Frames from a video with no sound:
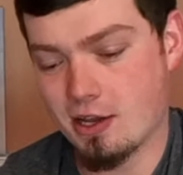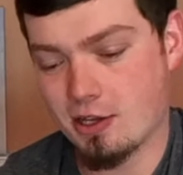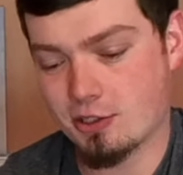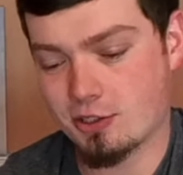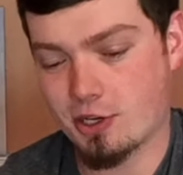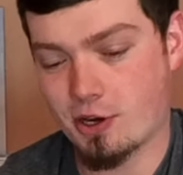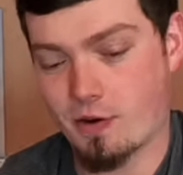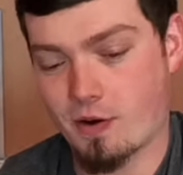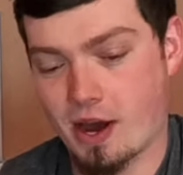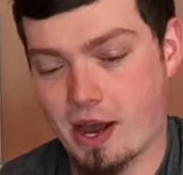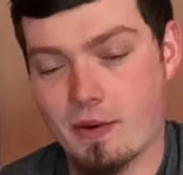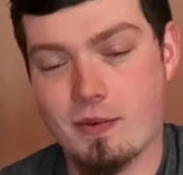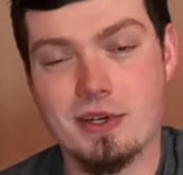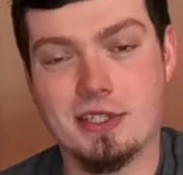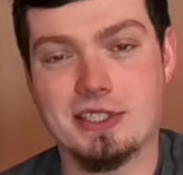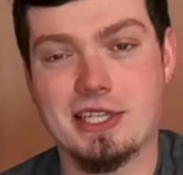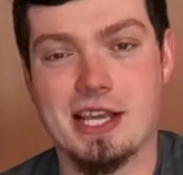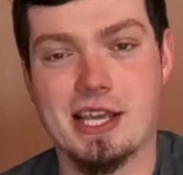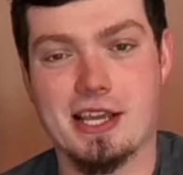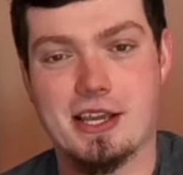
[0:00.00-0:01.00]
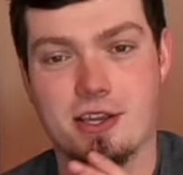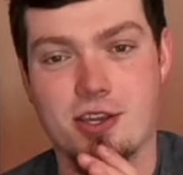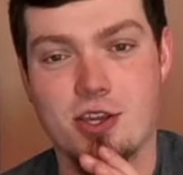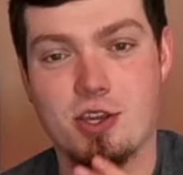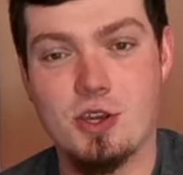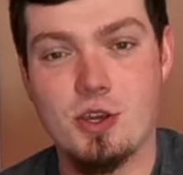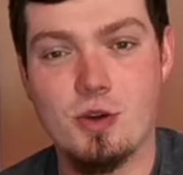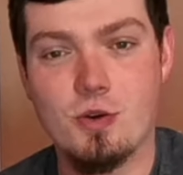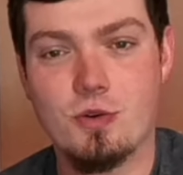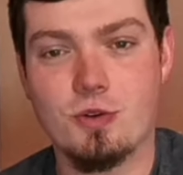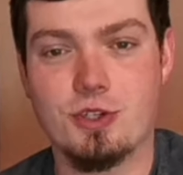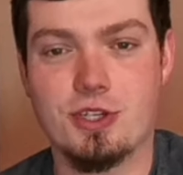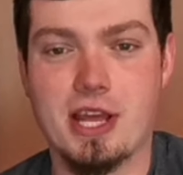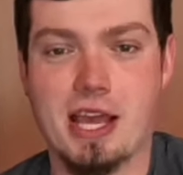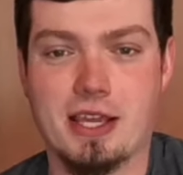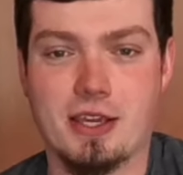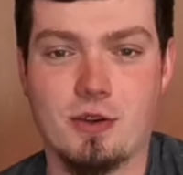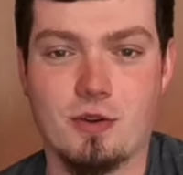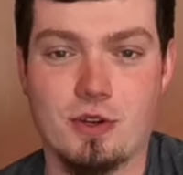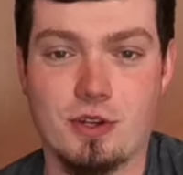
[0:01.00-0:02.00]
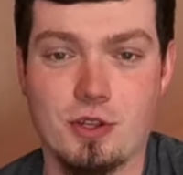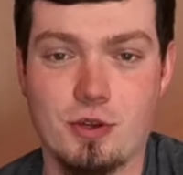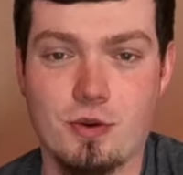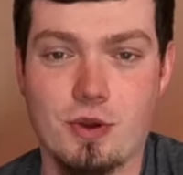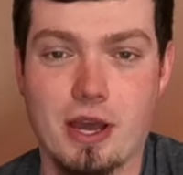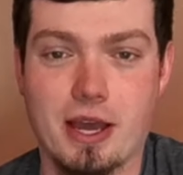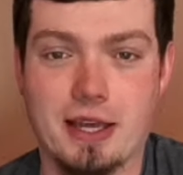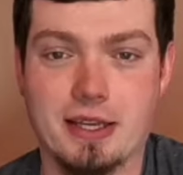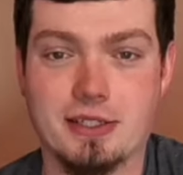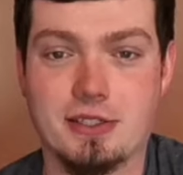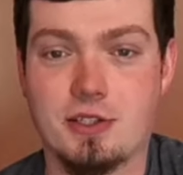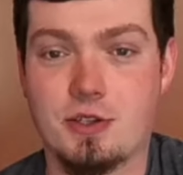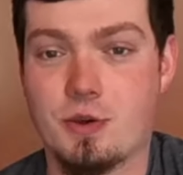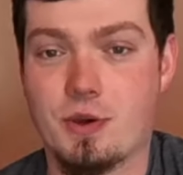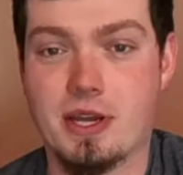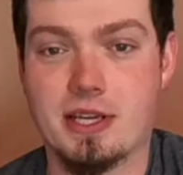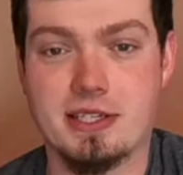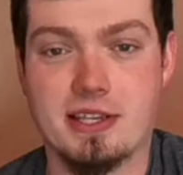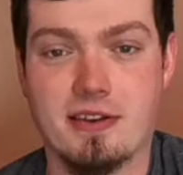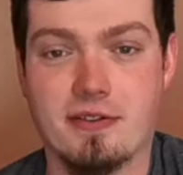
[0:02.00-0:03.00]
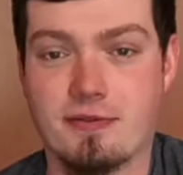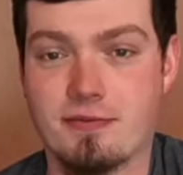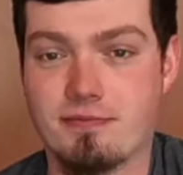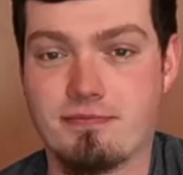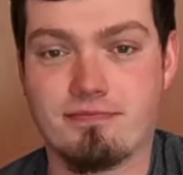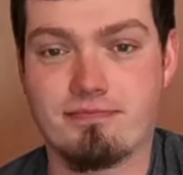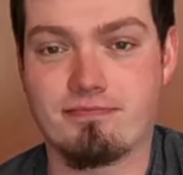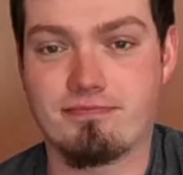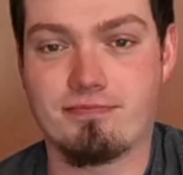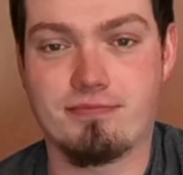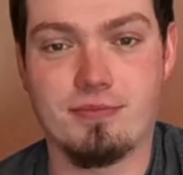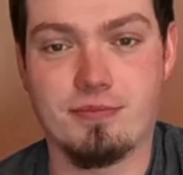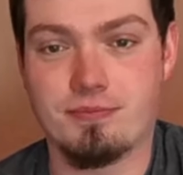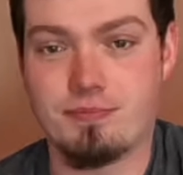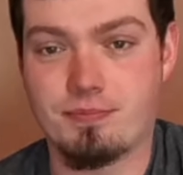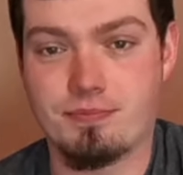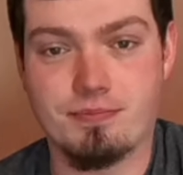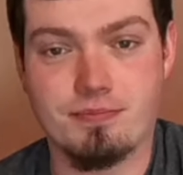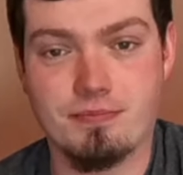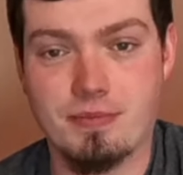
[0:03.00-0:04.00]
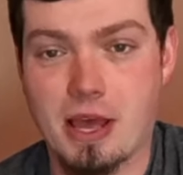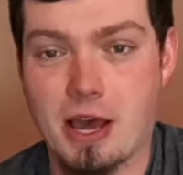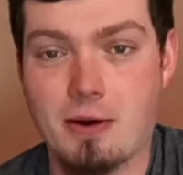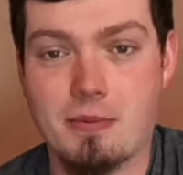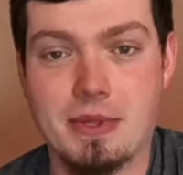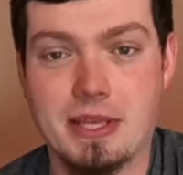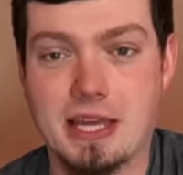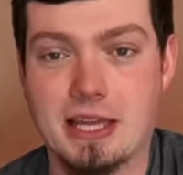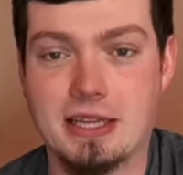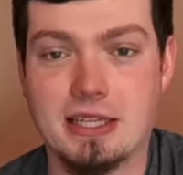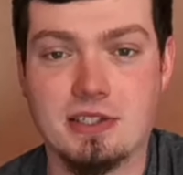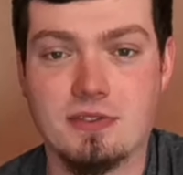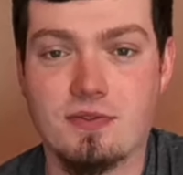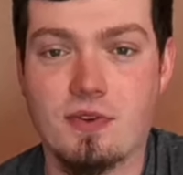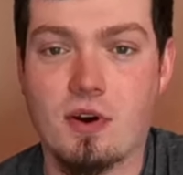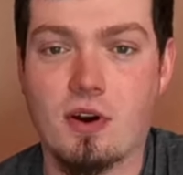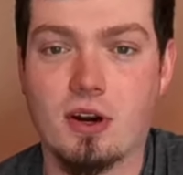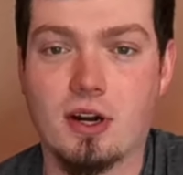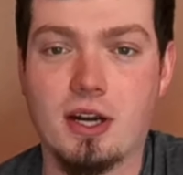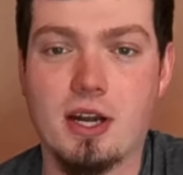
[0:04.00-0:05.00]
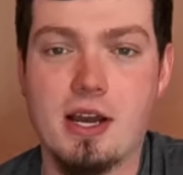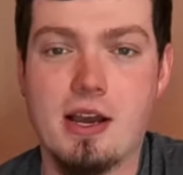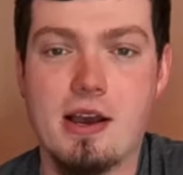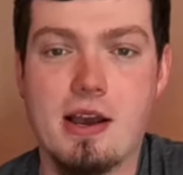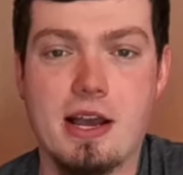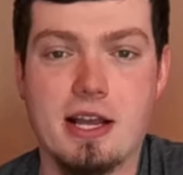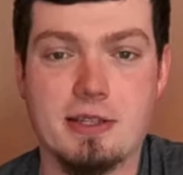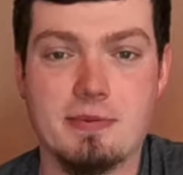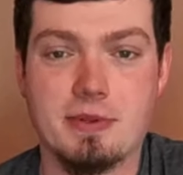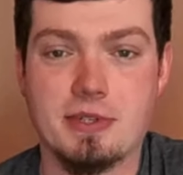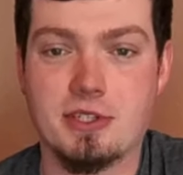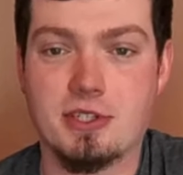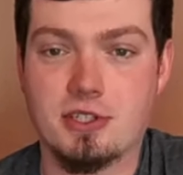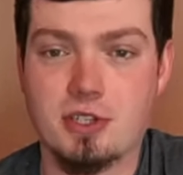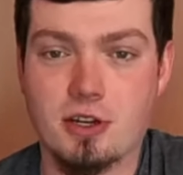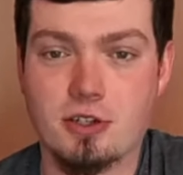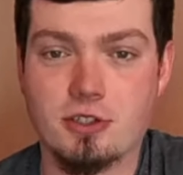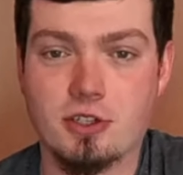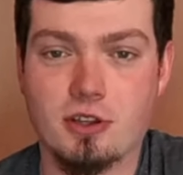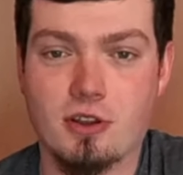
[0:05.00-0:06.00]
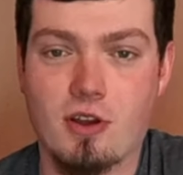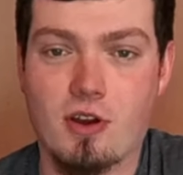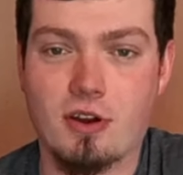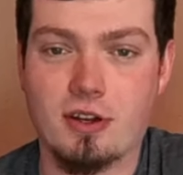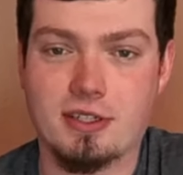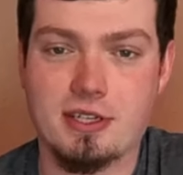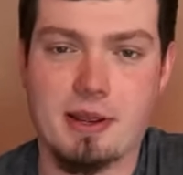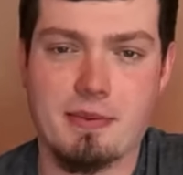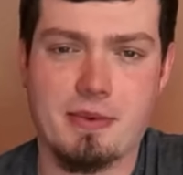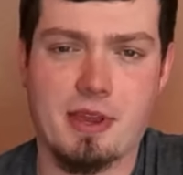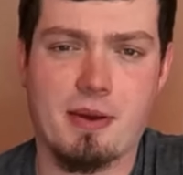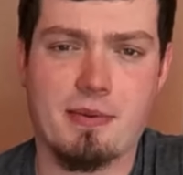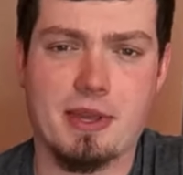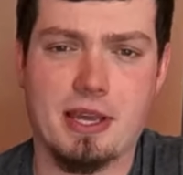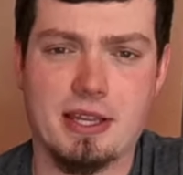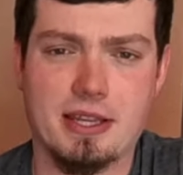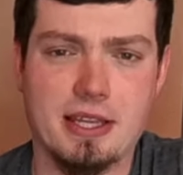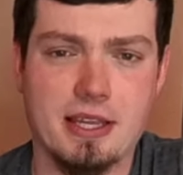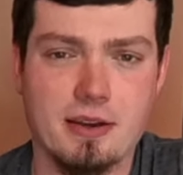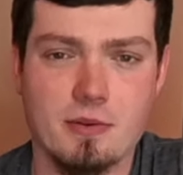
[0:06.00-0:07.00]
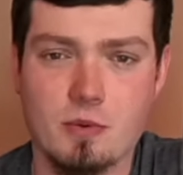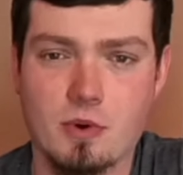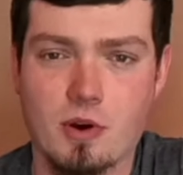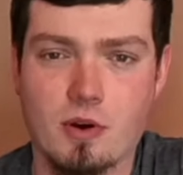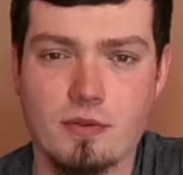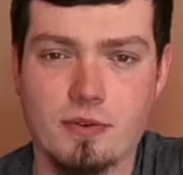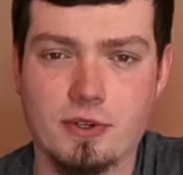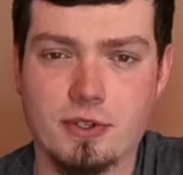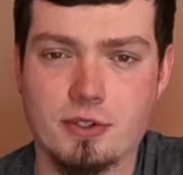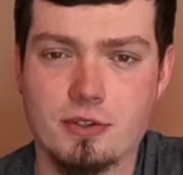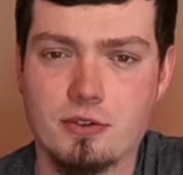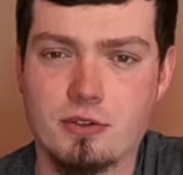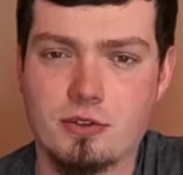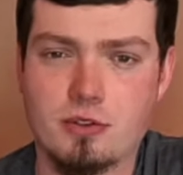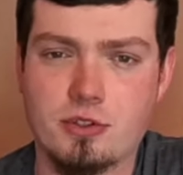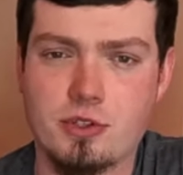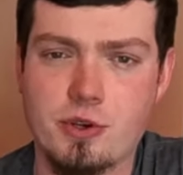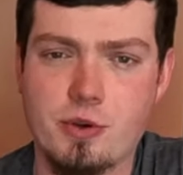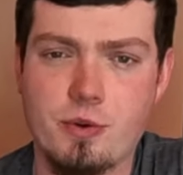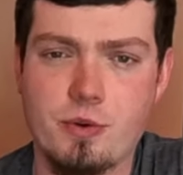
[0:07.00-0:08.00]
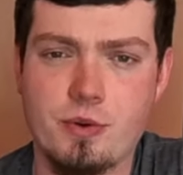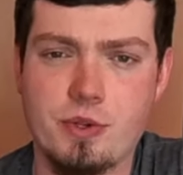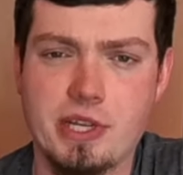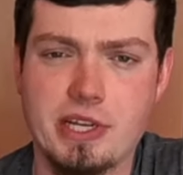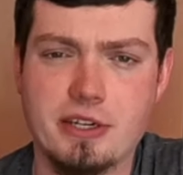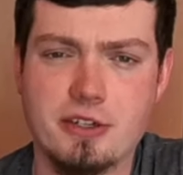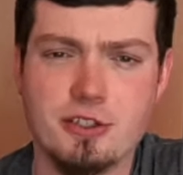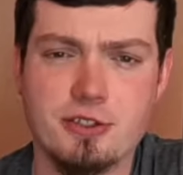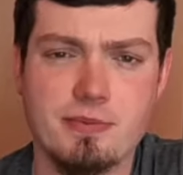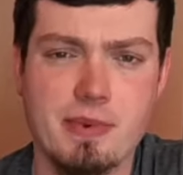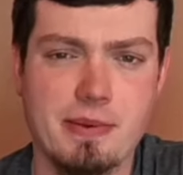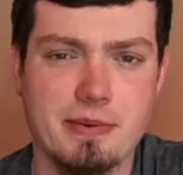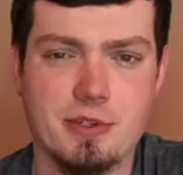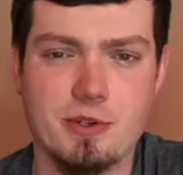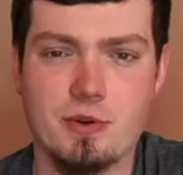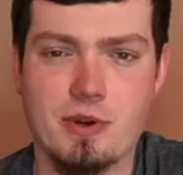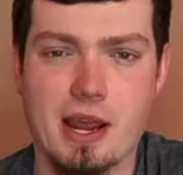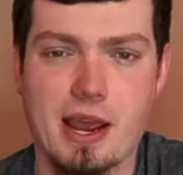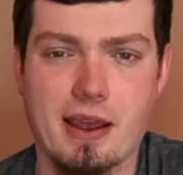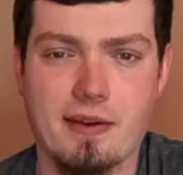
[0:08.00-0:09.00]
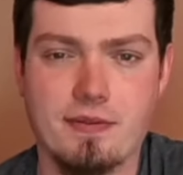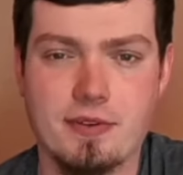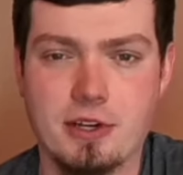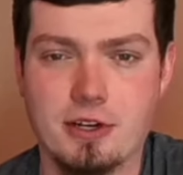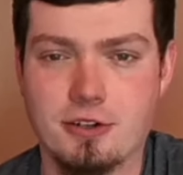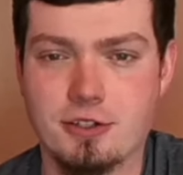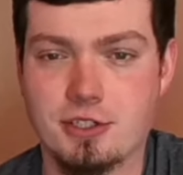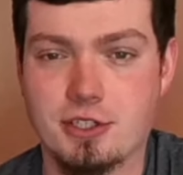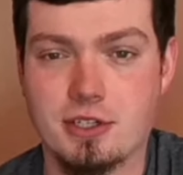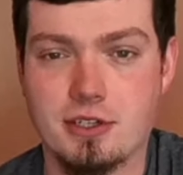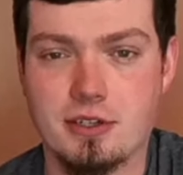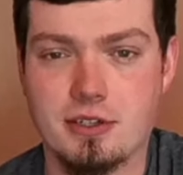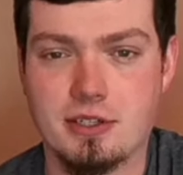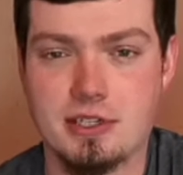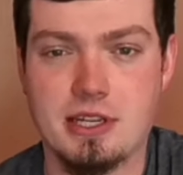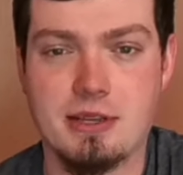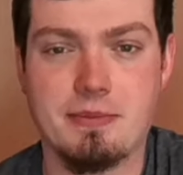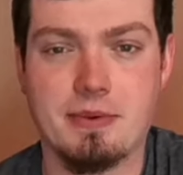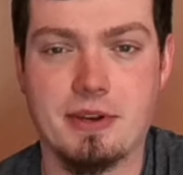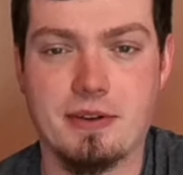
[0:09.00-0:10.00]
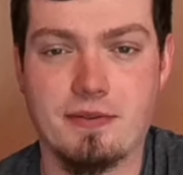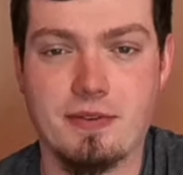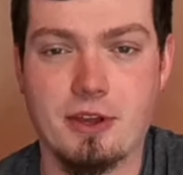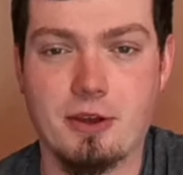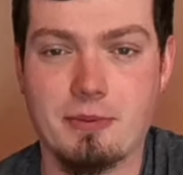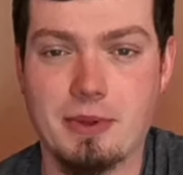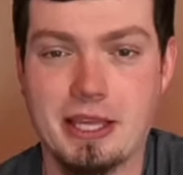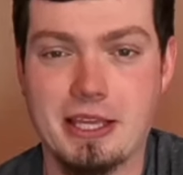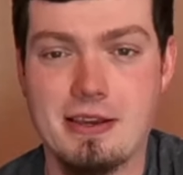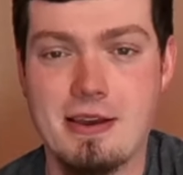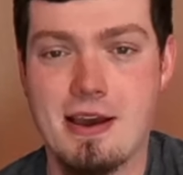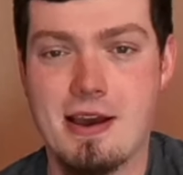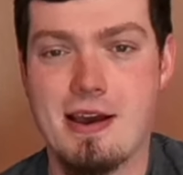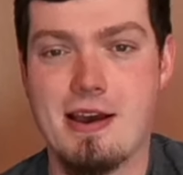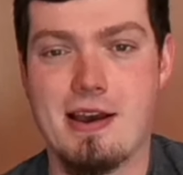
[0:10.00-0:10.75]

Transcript: So I want to say a huge thank you to you guys. You guys have helped me get this far. It's been such a long time coming. I think we're over 2 years, maybe 2.5 years deep into filming.